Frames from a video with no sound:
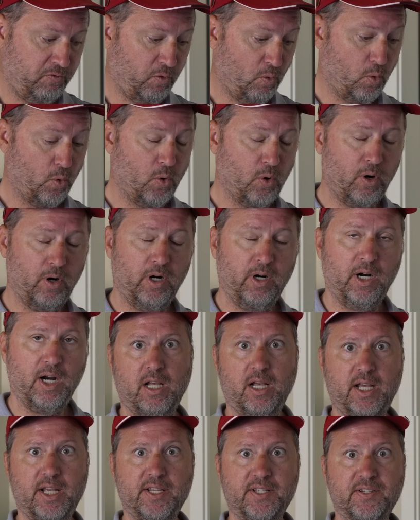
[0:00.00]
for
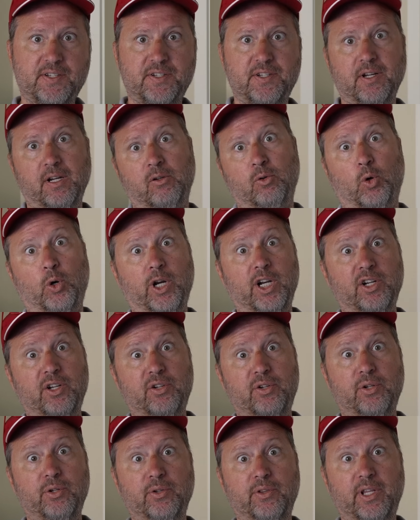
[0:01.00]
us, according
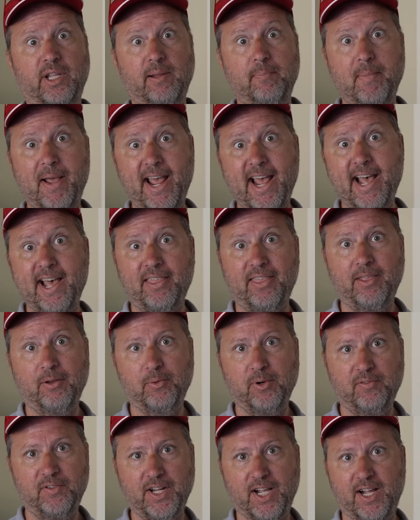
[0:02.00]
to the math that
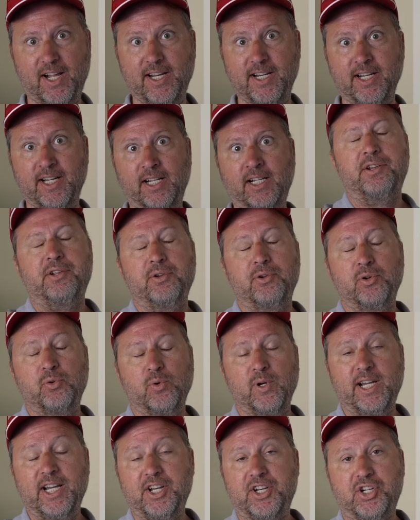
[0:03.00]
we've done, to
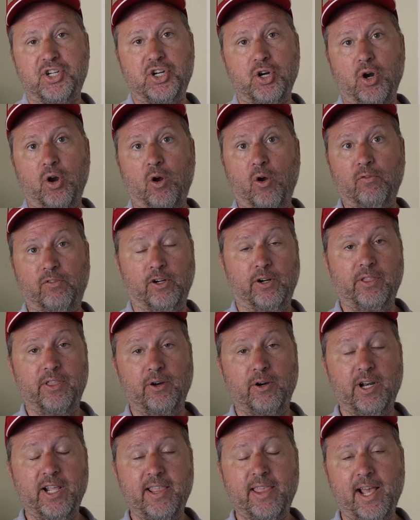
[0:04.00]
reach over
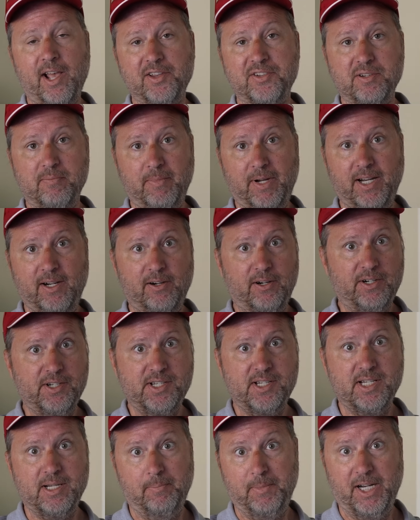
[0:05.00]
thirty thousand
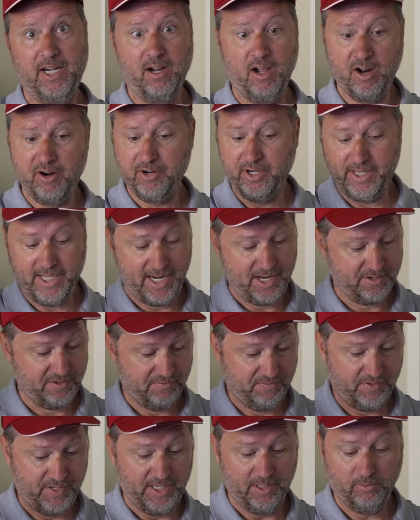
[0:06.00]
meters. I mean, one hundred
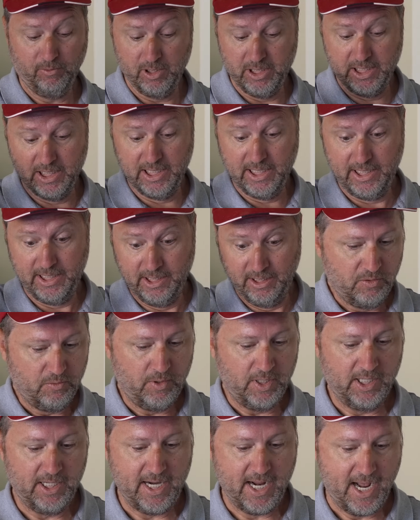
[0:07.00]
thousand feet. Really,
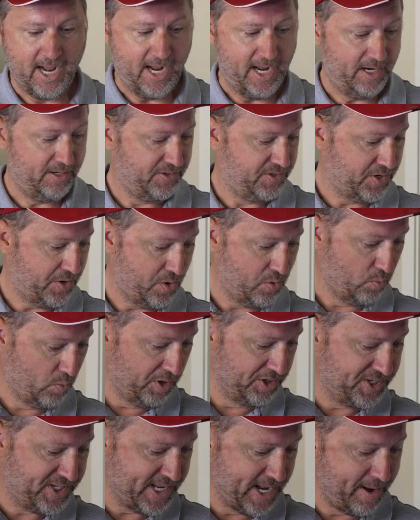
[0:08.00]
really high. So
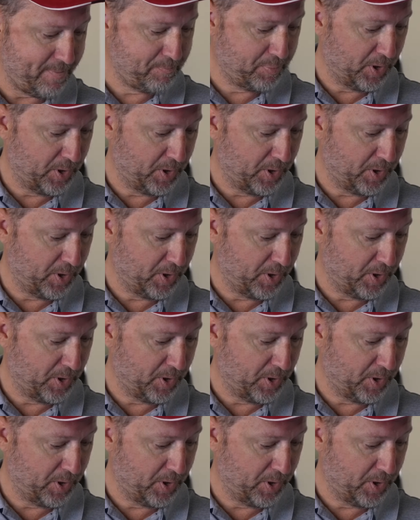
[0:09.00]
once that